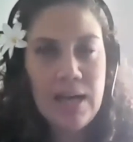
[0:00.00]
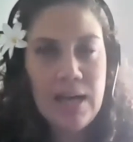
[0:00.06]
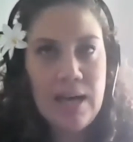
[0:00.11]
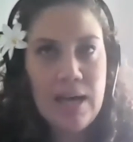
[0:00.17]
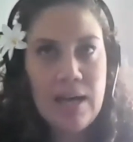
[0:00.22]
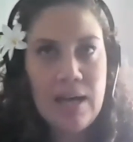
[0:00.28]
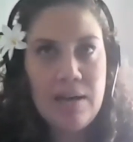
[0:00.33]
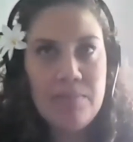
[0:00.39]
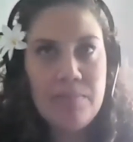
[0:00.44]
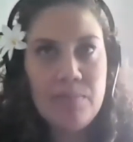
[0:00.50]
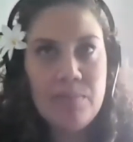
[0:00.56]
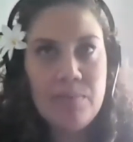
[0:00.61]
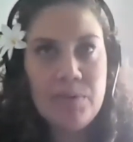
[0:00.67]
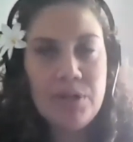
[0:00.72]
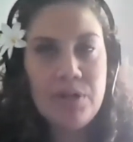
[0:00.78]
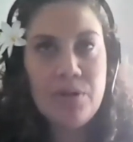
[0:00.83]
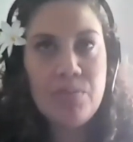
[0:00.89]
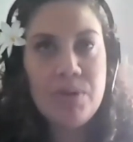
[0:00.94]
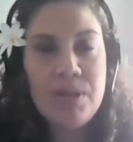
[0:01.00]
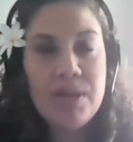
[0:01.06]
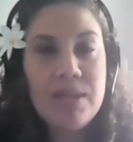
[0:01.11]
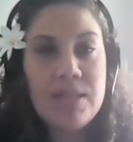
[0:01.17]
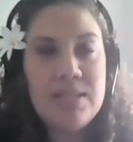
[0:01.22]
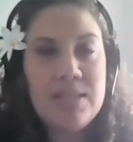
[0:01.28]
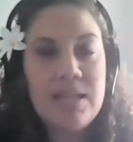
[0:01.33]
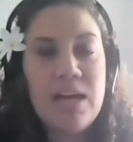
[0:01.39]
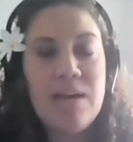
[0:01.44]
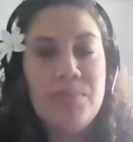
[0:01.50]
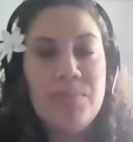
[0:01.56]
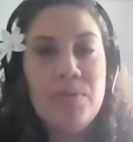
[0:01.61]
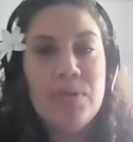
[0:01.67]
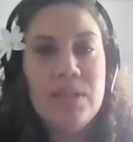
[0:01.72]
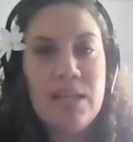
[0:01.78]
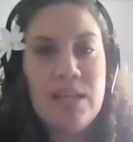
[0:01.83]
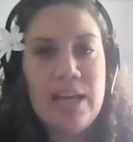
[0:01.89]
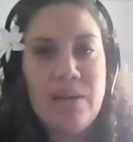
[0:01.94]
you know, with the
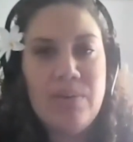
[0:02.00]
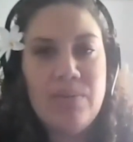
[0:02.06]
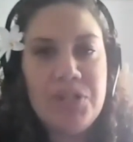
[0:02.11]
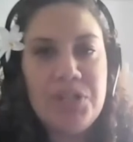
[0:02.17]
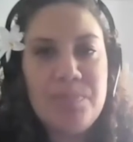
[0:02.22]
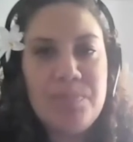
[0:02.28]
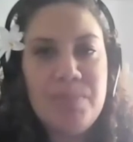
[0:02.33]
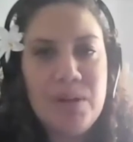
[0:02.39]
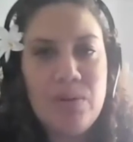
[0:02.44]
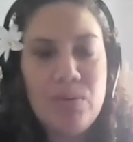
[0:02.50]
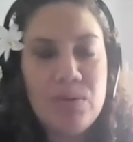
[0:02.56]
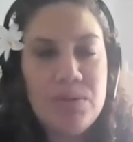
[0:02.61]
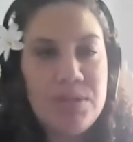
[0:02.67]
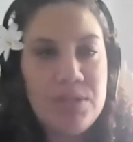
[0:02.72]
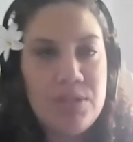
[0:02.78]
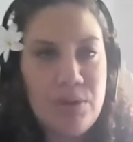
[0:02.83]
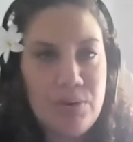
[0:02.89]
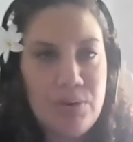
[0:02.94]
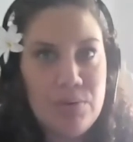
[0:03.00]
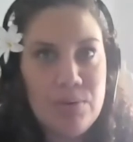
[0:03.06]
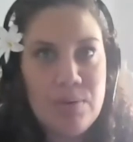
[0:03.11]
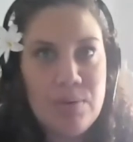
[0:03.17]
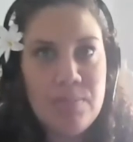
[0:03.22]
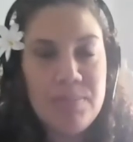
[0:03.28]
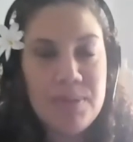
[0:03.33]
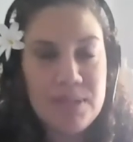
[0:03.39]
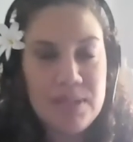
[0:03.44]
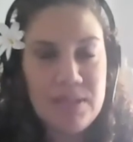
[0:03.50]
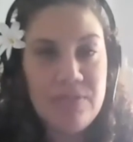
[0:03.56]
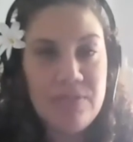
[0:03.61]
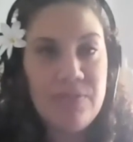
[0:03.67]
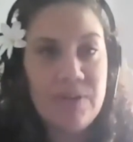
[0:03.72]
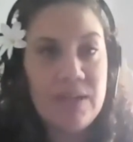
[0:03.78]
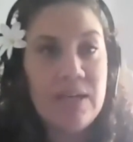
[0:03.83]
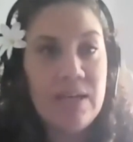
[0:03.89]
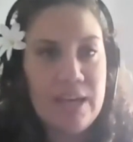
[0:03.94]
Samoan language, but also
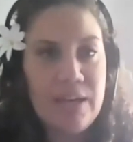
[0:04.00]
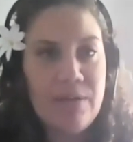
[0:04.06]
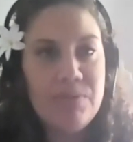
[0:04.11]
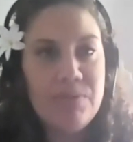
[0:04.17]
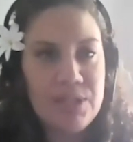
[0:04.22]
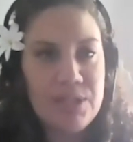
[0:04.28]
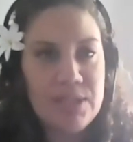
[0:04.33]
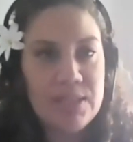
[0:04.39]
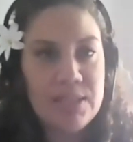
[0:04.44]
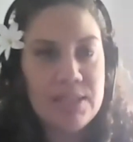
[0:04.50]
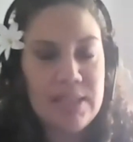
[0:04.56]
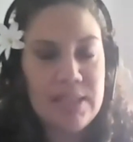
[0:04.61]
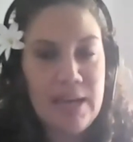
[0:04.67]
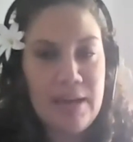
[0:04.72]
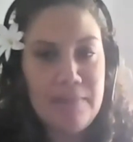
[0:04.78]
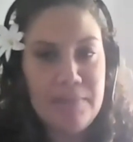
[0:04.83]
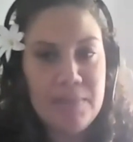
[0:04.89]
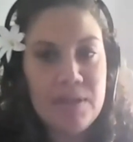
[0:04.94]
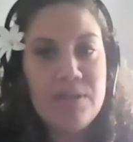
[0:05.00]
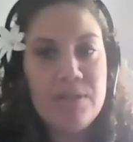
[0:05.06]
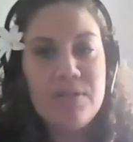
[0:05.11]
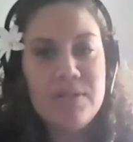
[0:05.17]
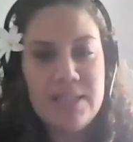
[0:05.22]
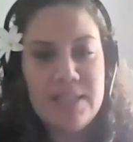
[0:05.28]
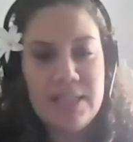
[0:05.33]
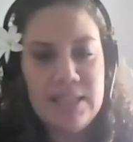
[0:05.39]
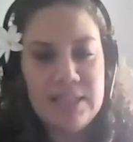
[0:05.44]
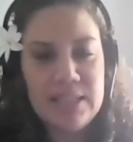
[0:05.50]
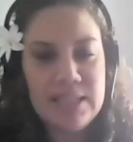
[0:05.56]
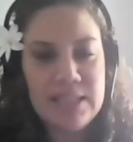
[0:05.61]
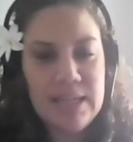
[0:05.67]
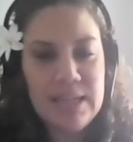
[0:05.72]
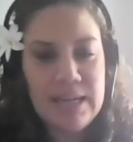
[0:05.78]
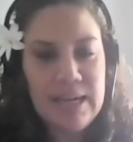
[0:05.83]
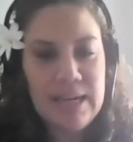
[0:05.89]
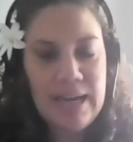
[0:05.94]
Pacific languages in New
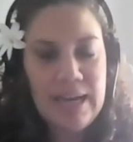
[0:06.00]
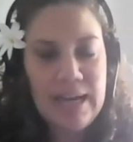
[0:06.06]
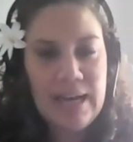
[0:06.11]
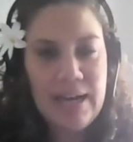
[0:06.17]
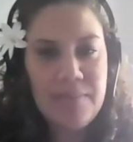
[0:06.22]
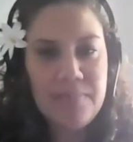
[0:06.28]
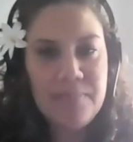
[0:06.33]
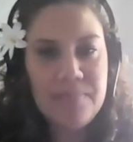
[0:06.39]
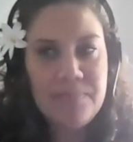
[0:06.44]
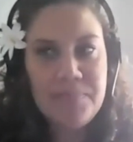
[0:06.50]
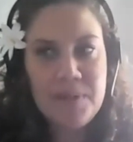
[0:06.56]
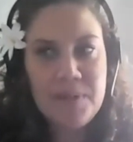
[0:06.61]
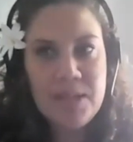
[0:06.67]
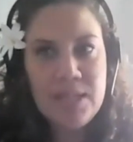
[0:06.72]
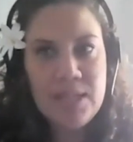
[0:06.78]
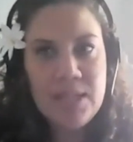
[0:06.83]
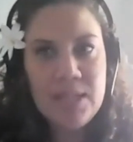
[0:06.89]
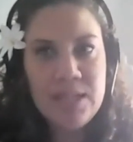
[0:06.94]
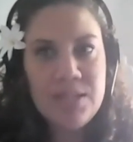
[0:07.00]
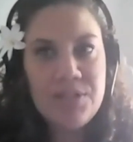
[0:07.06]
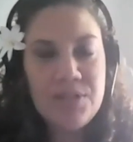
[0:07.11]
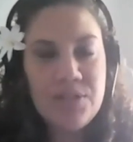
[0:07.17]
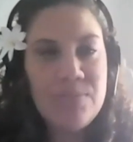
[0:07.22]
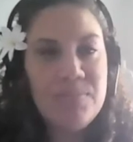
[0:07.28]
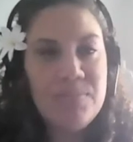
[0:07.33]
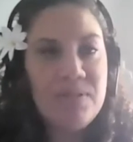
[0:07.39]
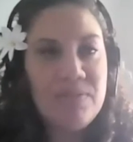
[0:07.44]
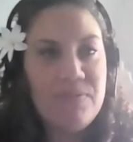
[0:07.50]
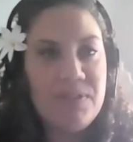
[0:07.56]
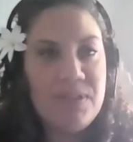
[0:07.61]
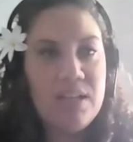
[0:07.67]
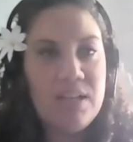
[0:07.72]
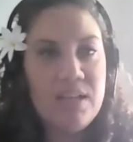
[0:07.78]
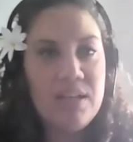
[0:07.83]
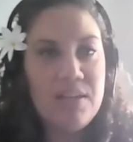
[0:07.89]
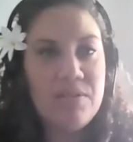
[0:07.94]
Zealand, in terms of
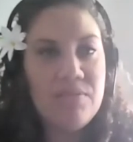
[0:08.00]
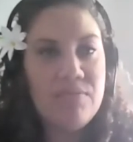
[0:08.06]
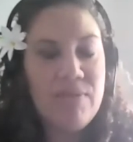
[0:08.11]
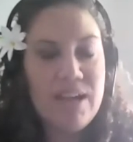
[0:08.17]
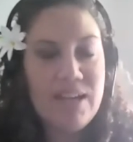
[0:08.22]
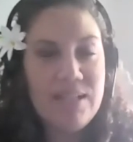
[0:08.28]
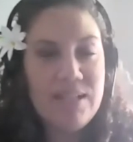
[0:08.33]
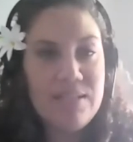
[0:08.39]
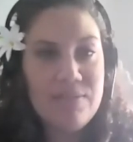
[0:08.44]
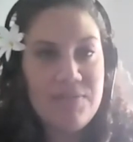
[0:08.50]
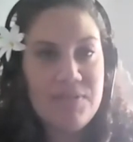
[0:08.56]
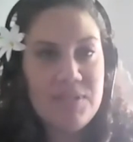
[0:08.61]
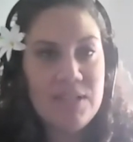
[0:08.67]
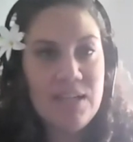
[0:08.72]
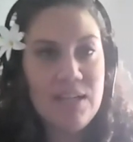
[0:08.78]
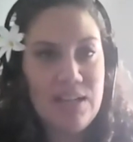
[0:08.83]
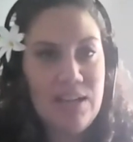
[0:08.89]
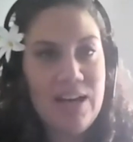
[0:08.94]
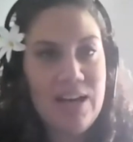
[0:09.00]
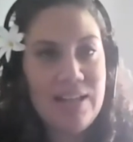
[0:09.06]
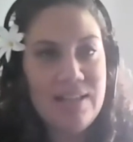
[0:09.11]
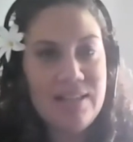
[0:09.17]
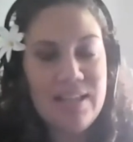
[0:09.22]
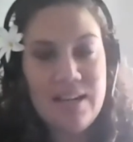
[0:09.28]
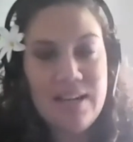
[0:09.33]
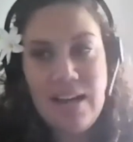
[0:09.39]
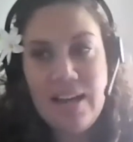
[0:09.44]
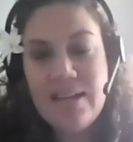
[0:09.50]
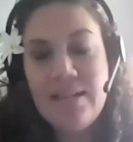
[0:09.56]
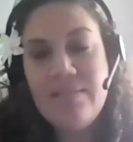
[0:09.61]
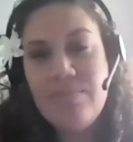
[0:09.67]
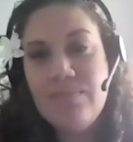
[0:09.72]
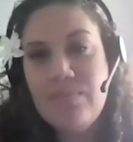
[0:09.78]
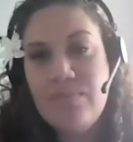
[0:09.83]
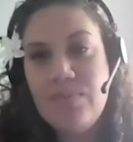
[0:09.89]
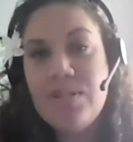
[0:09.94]
the rates of decline that I
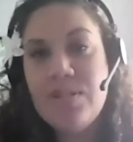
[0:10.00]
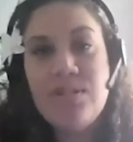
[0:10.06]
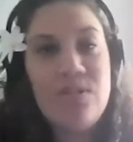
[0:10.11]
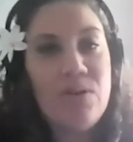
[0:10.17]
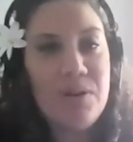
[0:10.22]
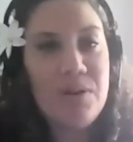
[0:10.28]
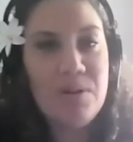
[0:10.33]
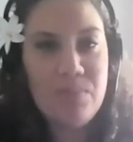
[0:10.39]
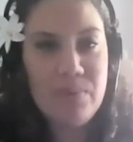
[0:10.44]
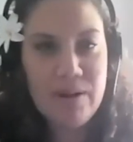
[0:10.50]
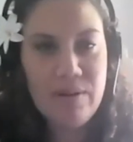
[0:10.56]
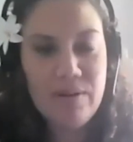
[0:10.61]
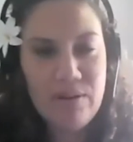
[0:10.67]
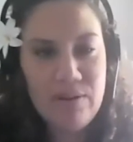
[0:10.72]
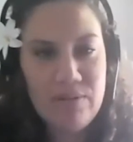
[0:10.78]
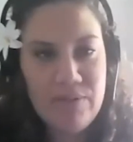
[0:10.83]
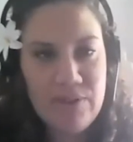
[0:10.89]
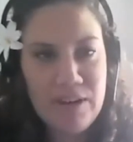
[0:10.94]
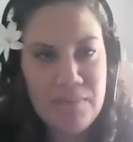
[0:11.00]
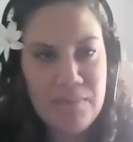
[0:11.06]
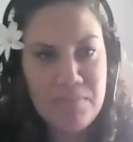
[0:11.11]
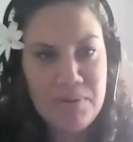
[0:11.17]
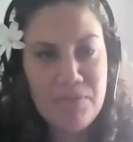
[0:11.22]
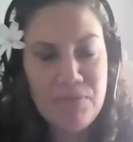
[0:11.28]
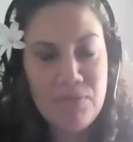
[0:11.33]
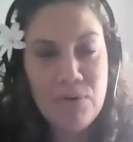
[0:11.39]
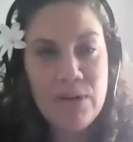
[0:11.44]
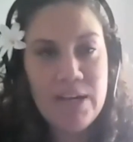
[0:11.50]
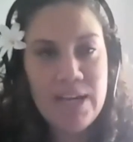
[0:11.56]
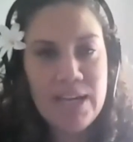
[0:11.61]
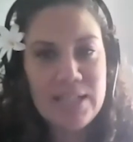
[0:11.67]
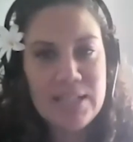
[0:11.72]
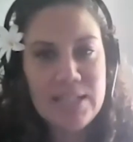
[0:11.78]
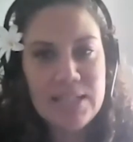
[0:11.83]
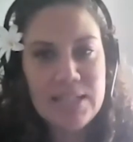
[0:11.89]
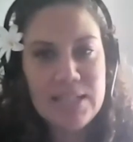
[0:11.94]
was not aware of
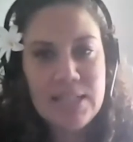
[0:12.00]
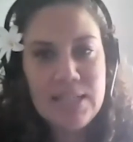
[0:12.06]
beforehand.